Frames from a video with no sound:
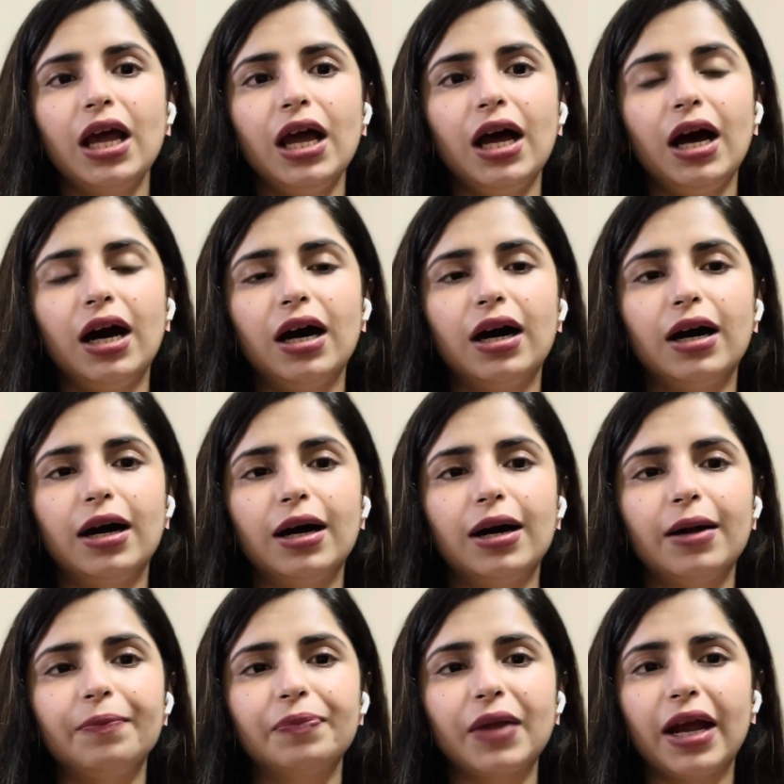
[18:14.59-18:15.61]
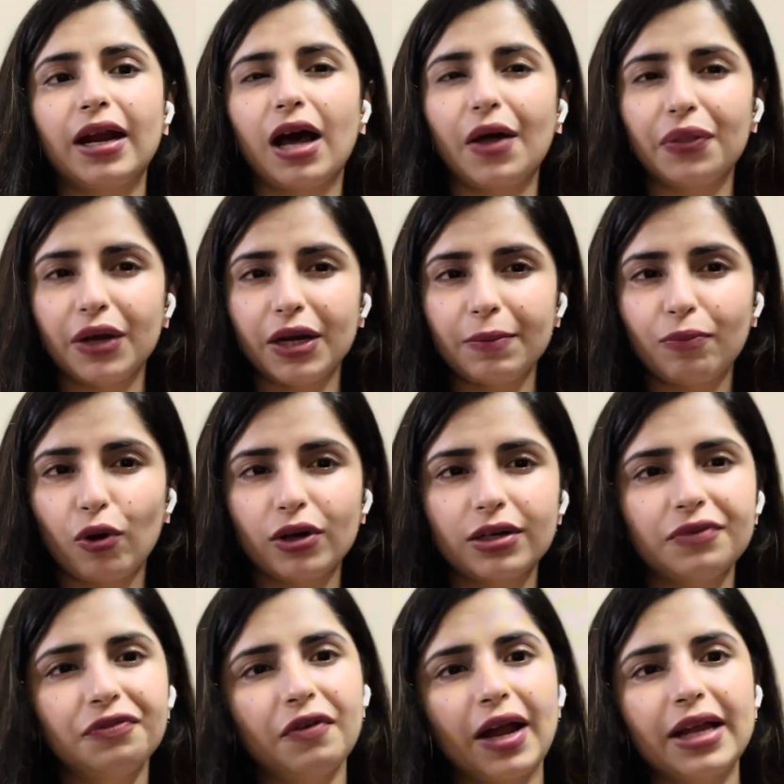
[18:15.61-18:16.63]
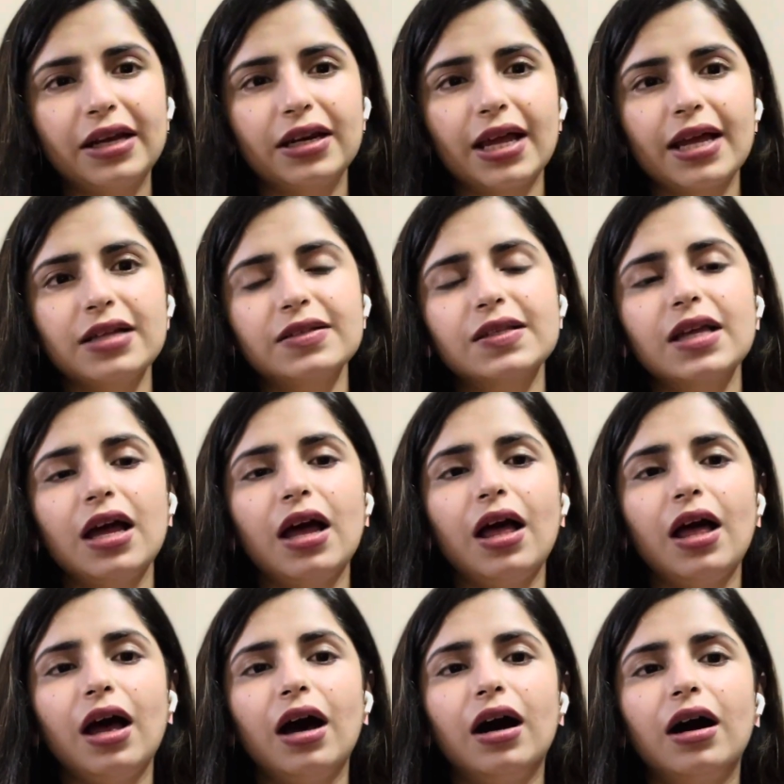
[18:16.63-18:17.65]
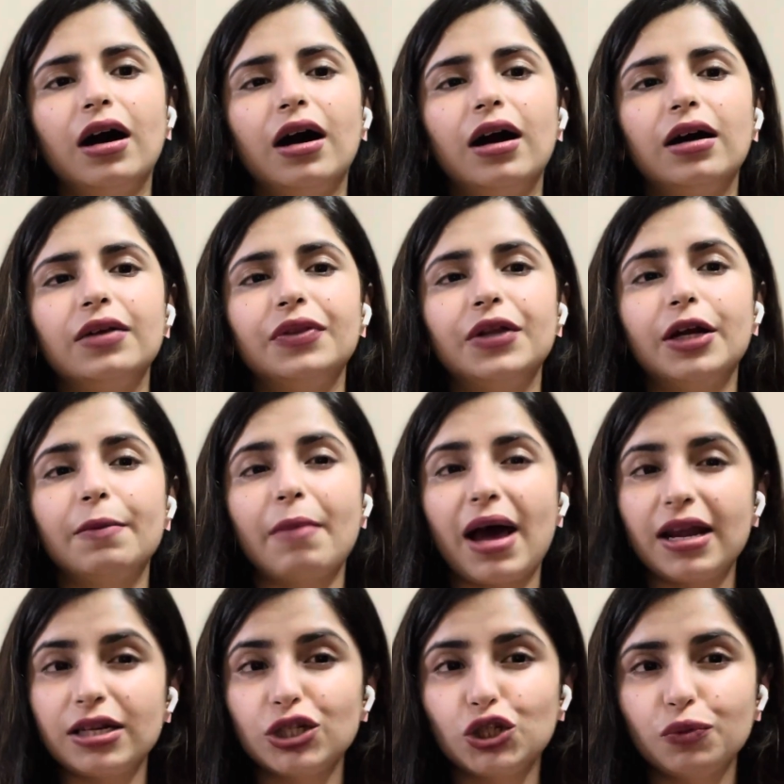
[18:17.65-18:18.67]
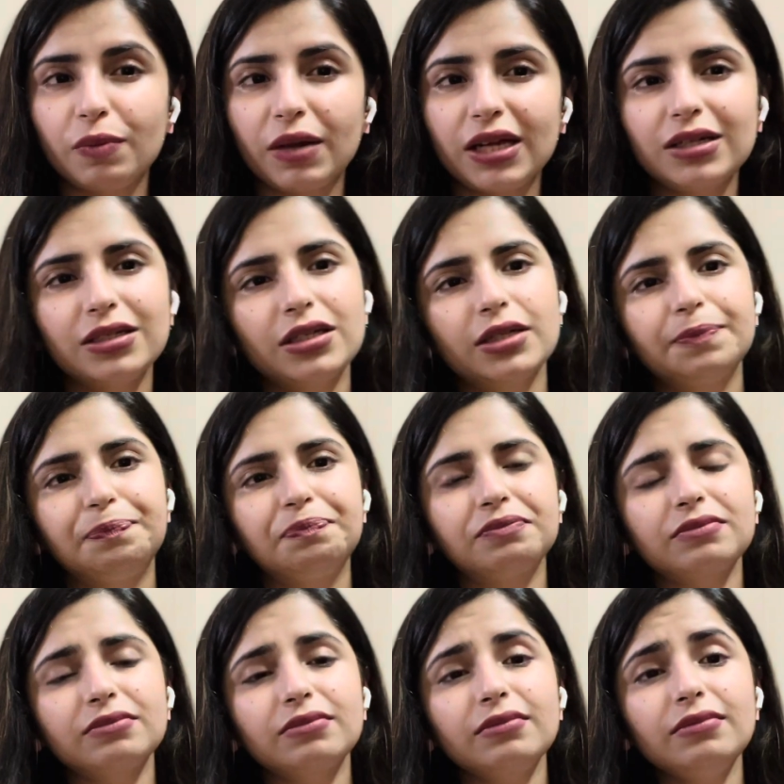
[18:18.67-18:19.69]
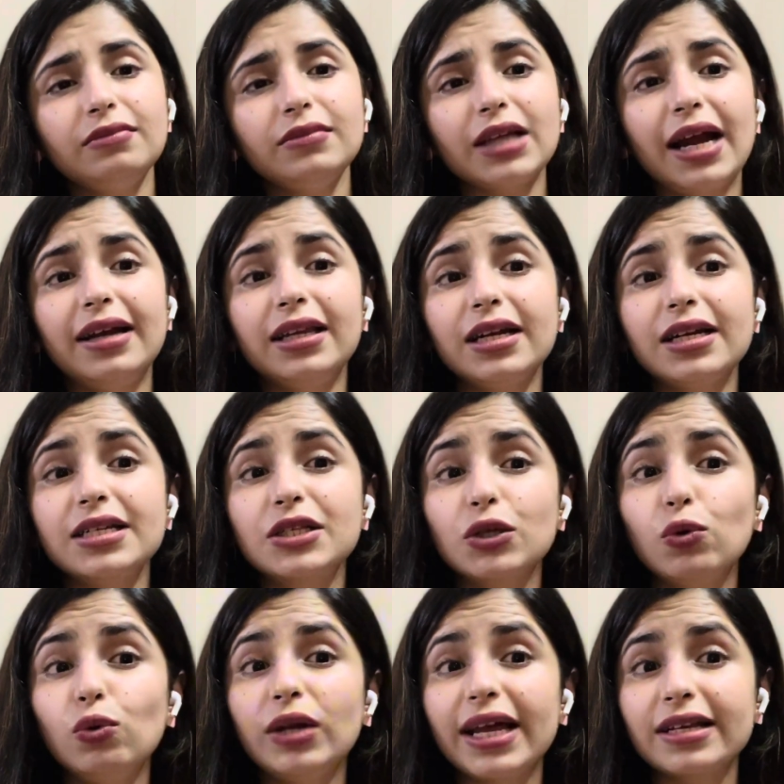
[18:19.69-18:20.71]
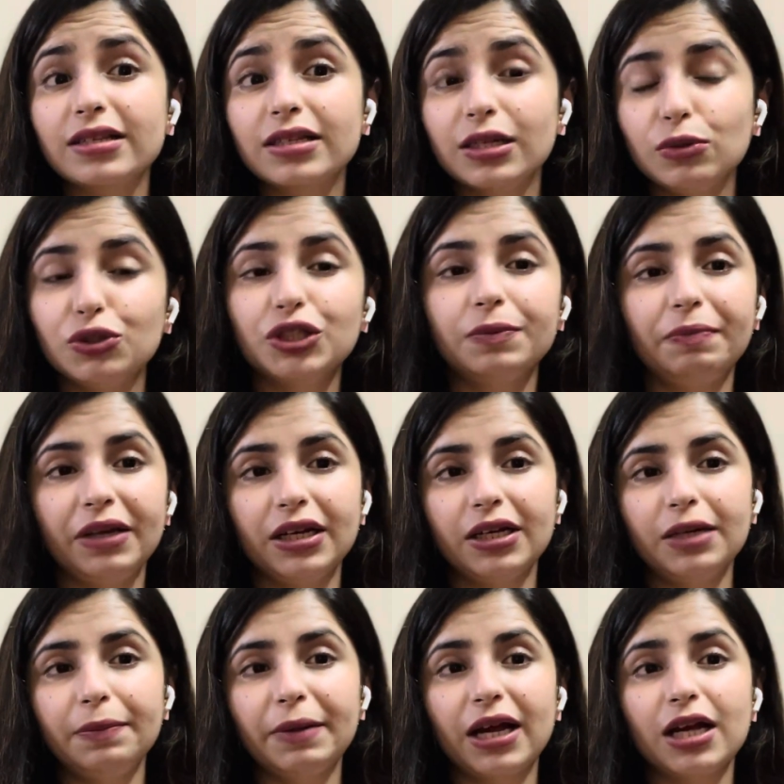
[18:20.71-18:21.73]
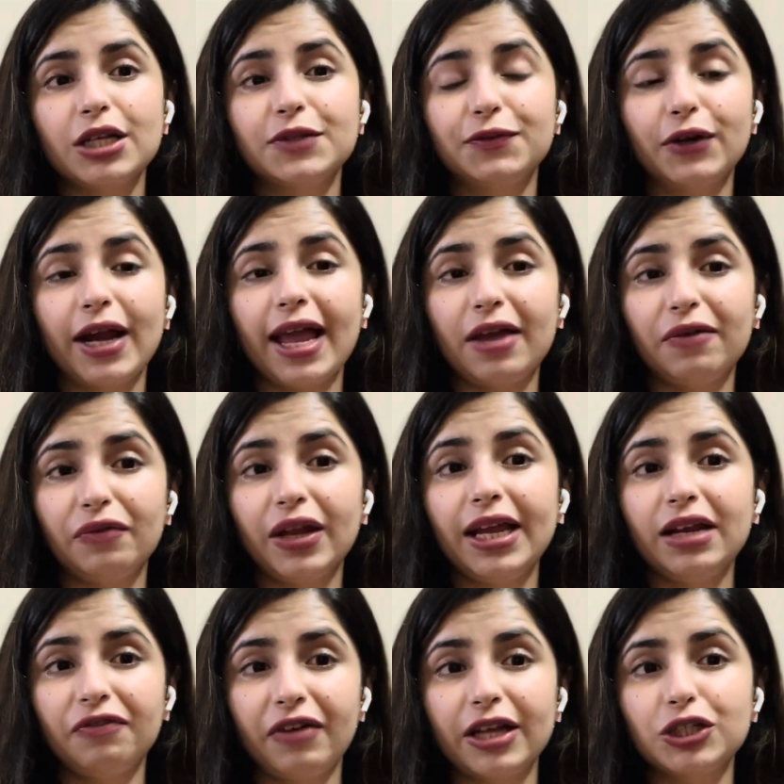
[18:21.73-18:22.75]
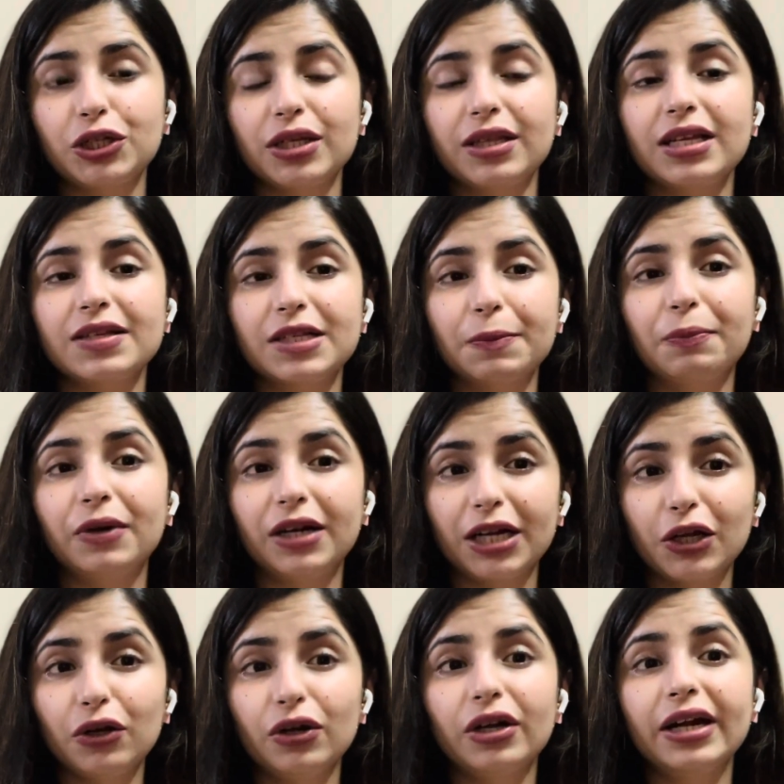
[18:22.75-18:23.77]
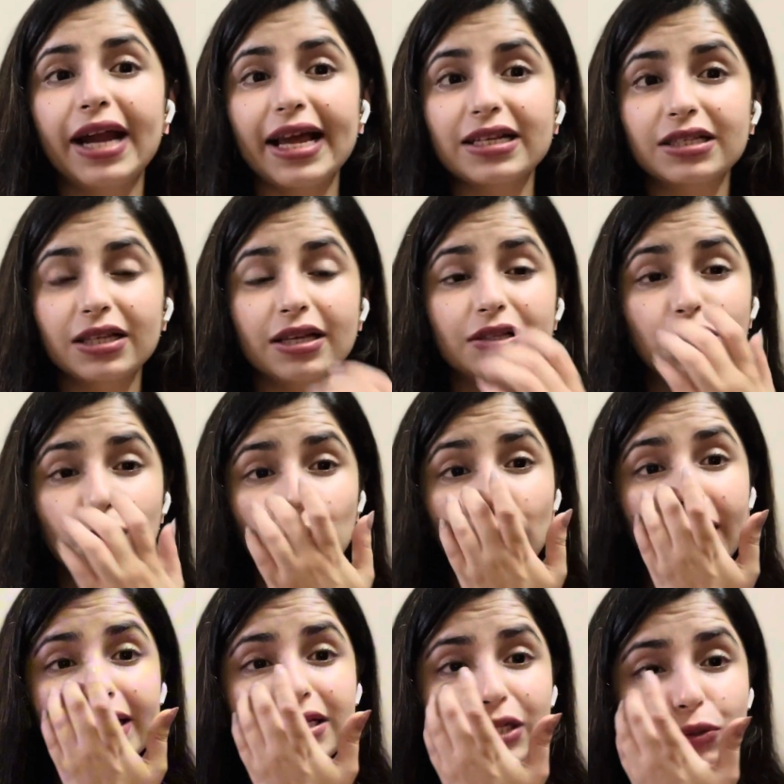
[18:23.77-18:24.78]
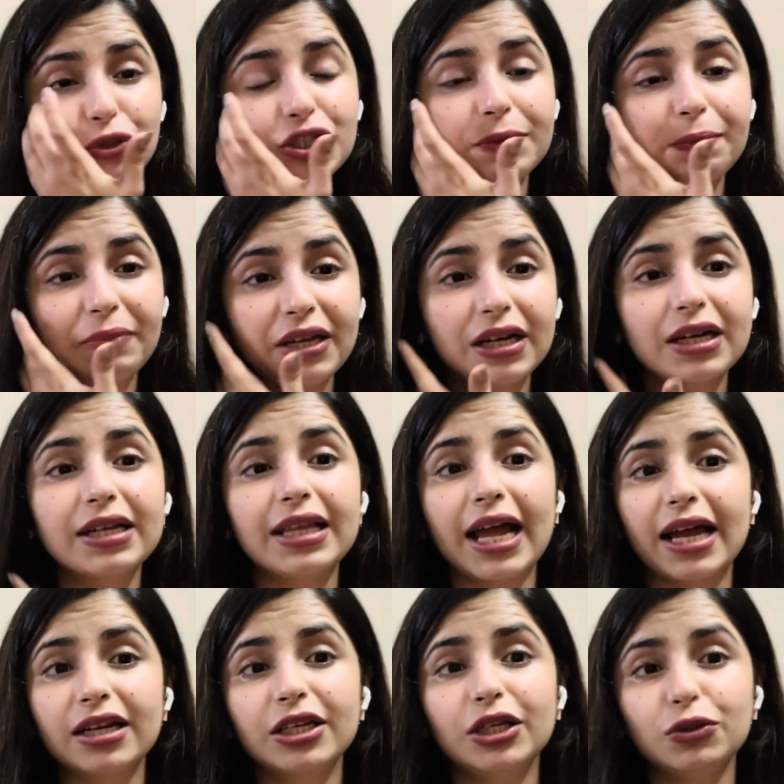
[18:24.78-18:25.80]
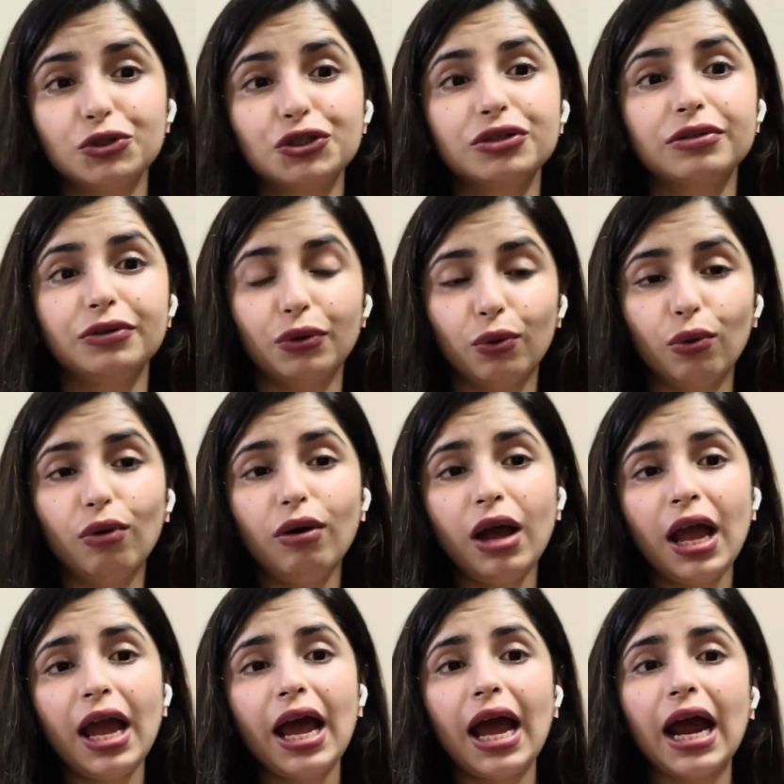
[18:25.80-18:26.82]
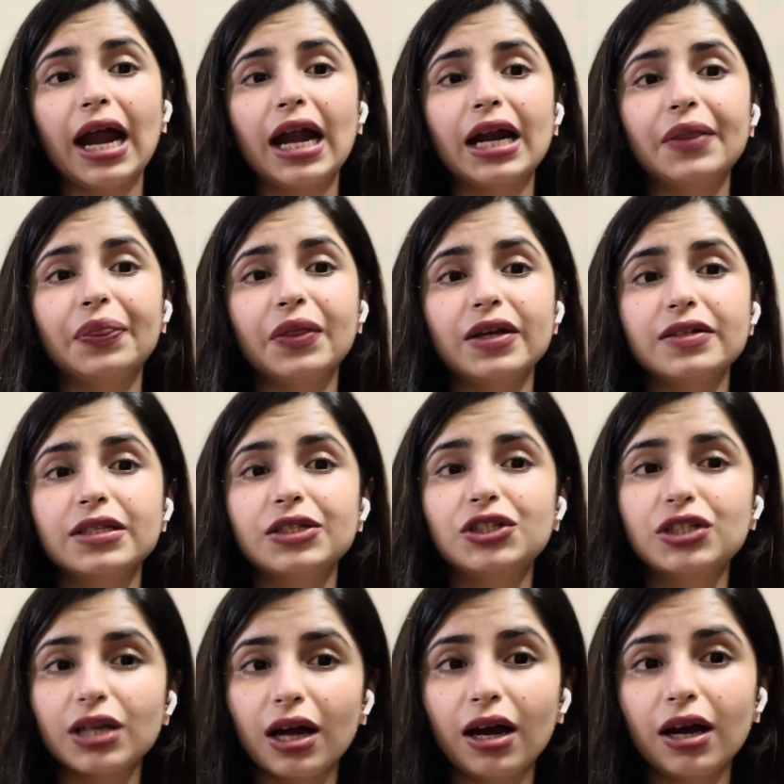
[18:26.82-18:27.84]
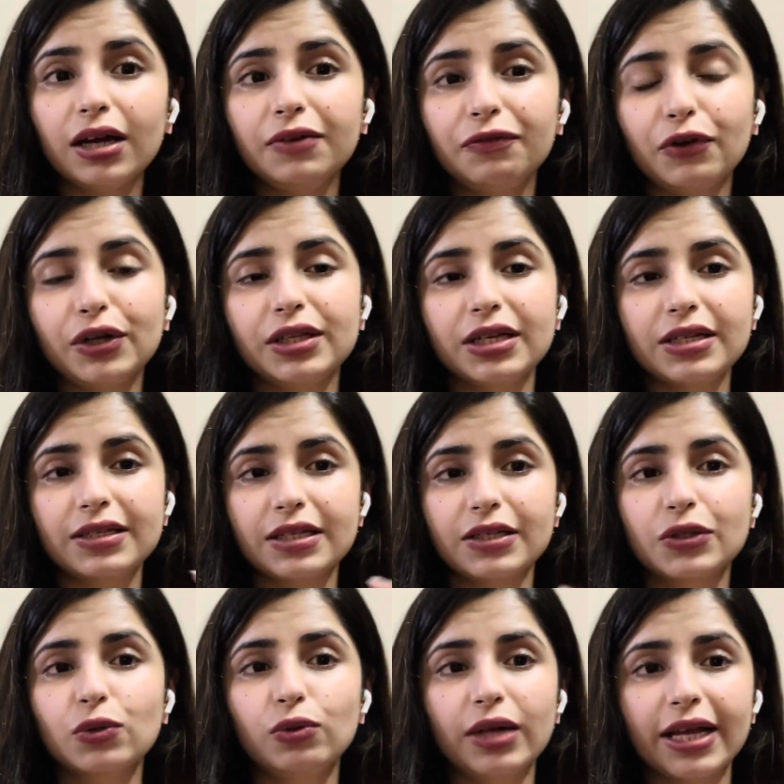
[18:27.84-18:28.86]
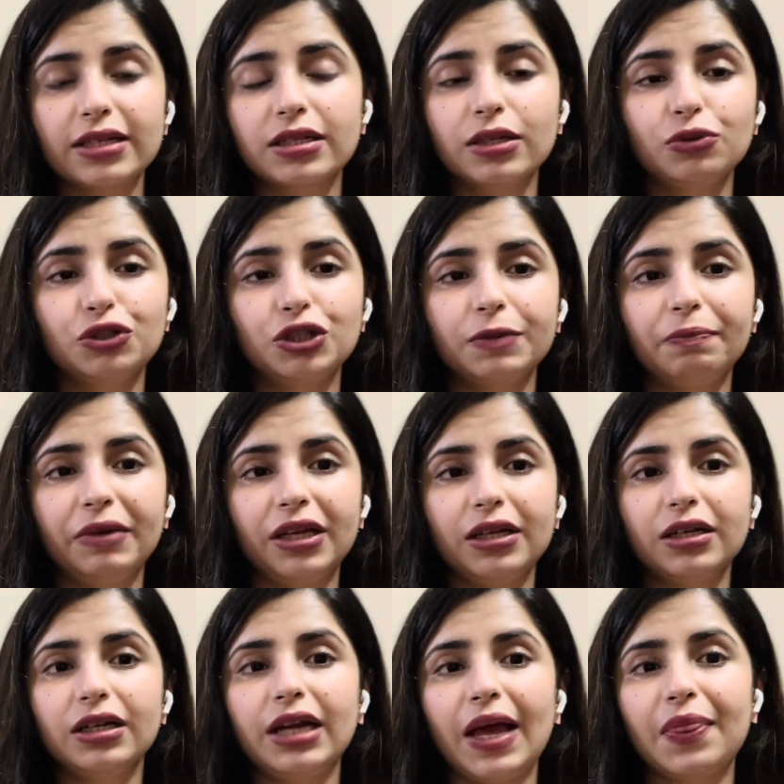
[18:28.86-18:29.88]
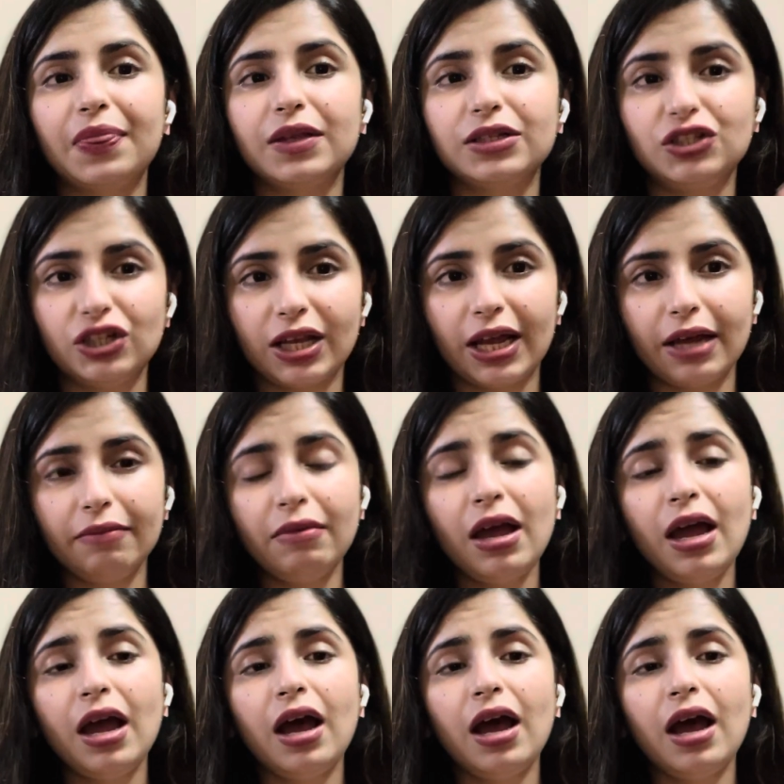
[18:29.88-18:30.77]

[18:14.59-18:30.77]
and other important findings, their management and their school exclusion period, because for every infection there's a particular school exclusion period that you should know, and there's a chart for this school exclusion period in the JM.